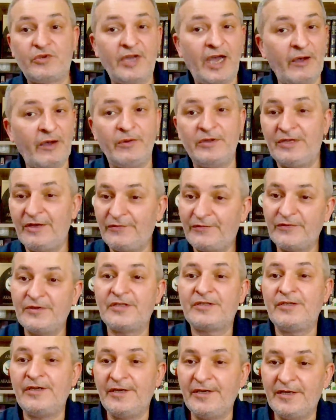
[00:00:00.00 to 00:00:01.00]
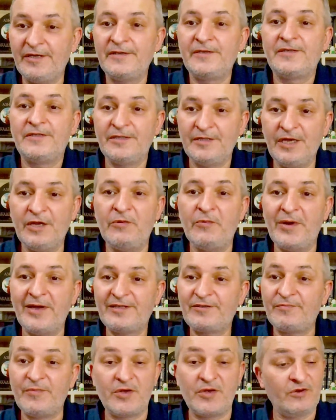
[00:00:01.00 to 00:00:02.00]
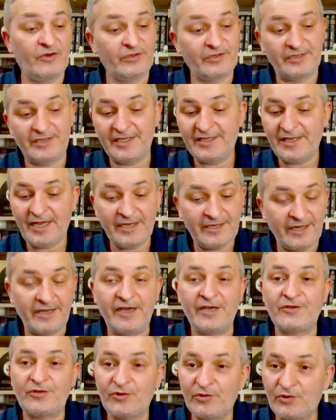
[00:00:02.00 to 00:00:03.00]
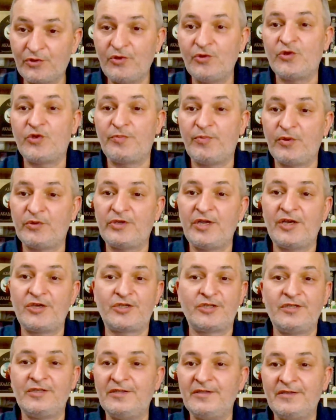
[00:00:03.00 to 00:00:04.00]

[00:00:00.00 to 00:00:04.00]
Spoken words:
I will definitely invest because it has huge potential.